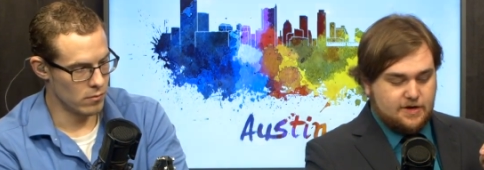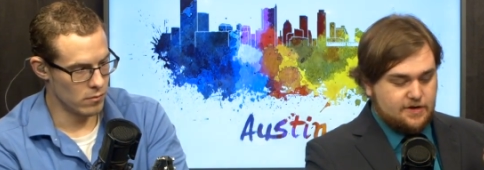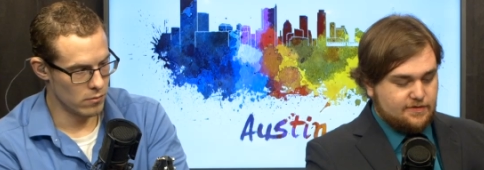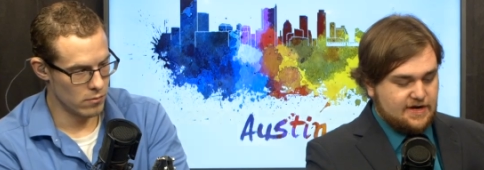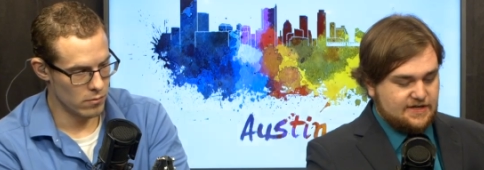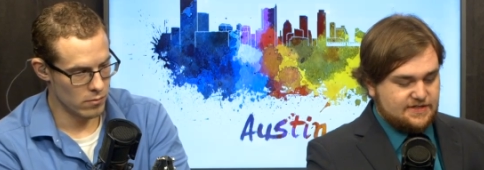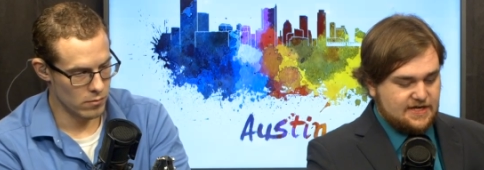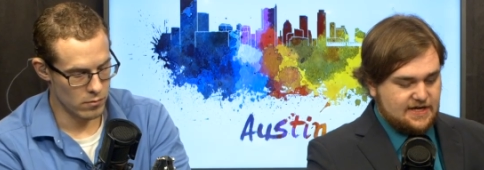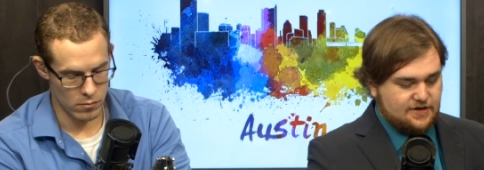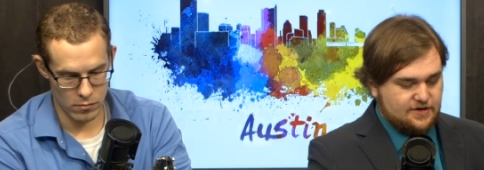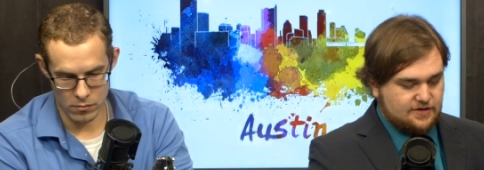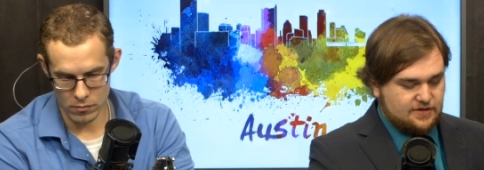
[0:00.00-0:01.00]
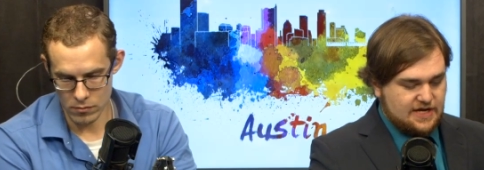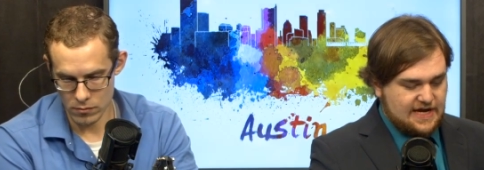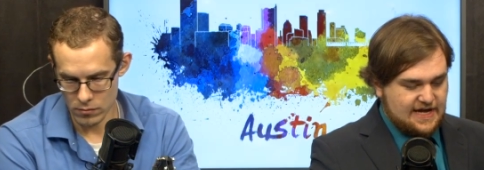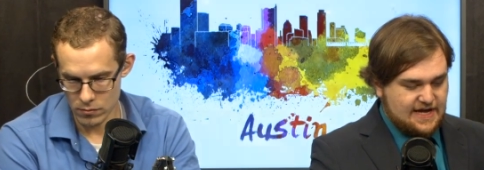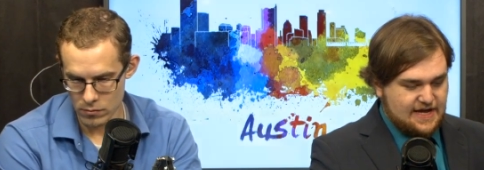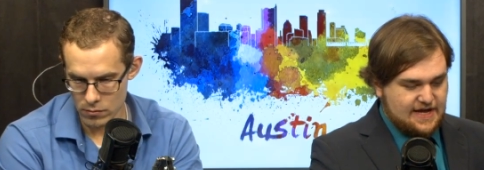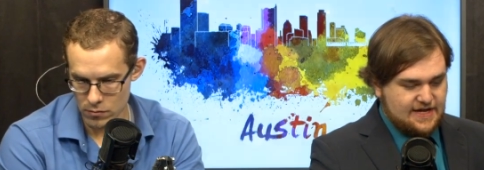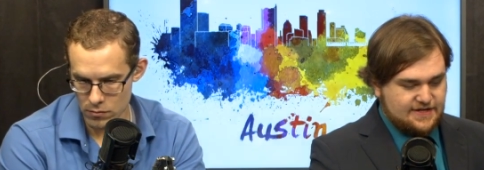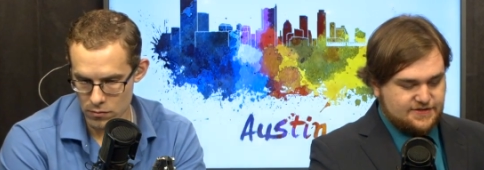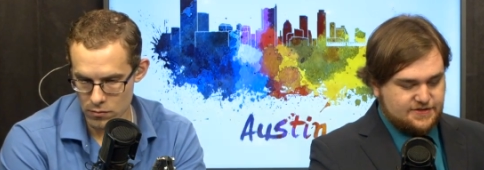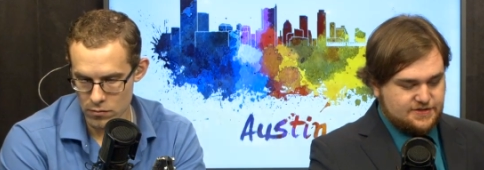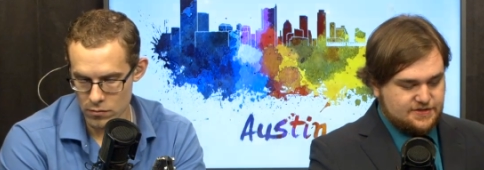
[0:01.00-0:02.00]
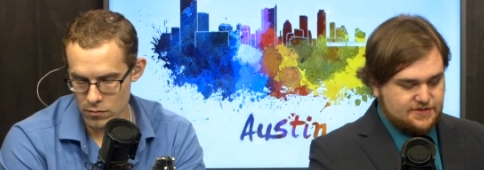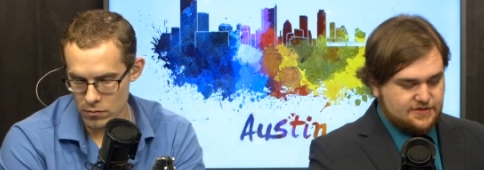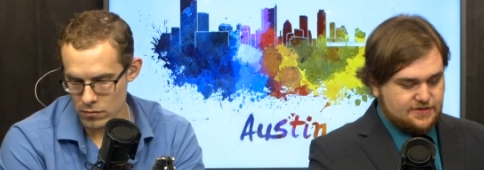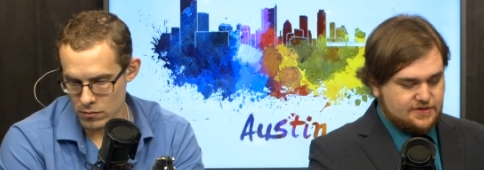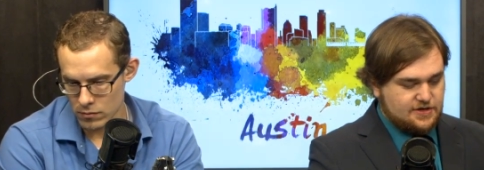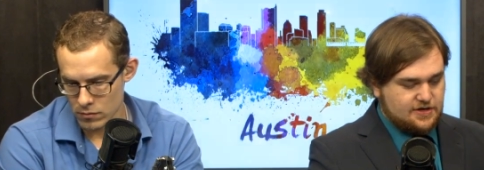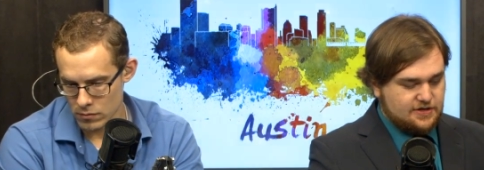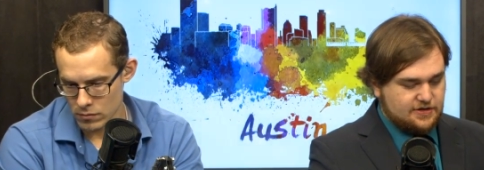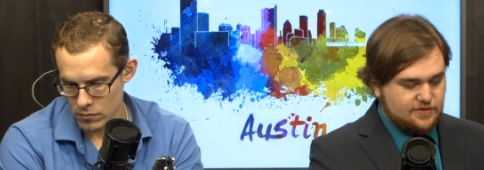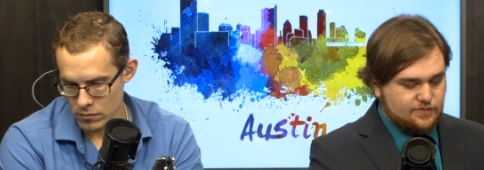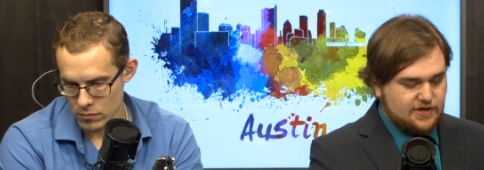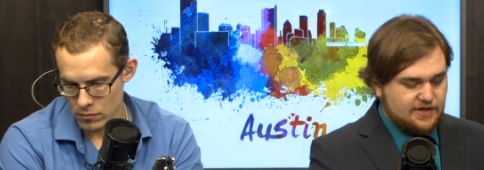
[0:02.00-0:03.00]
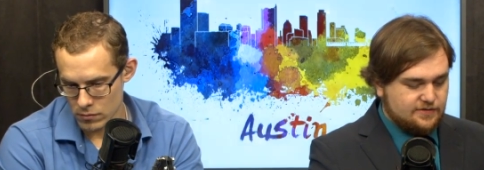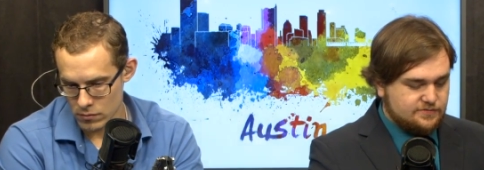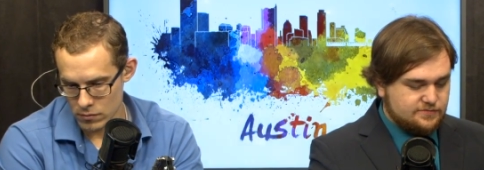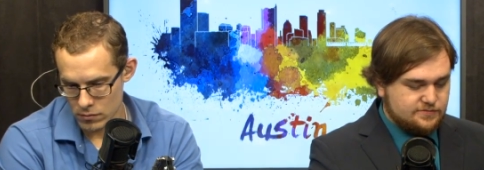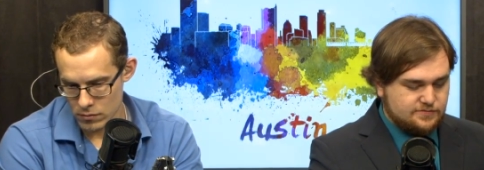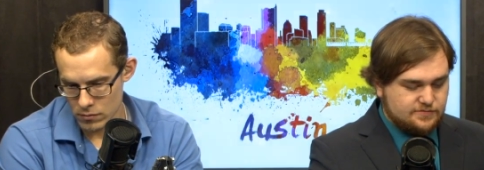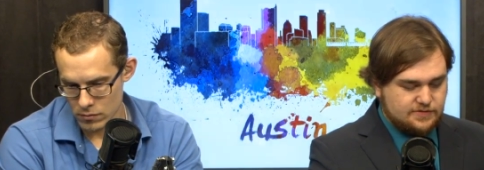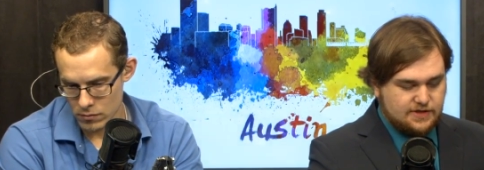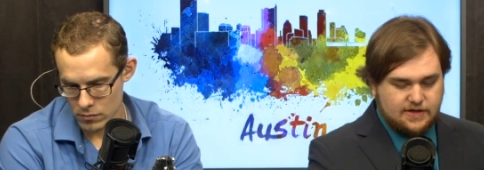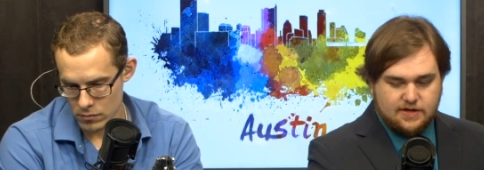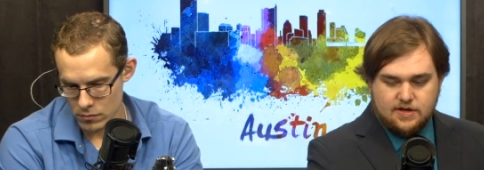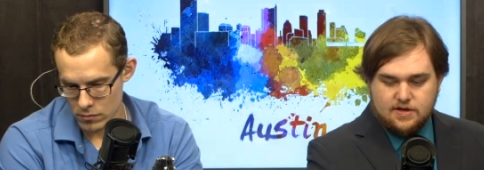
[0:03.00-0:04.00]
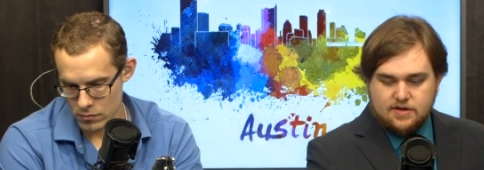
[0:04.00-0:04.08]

Speaker 1: All right, and our last caller, well, yeah.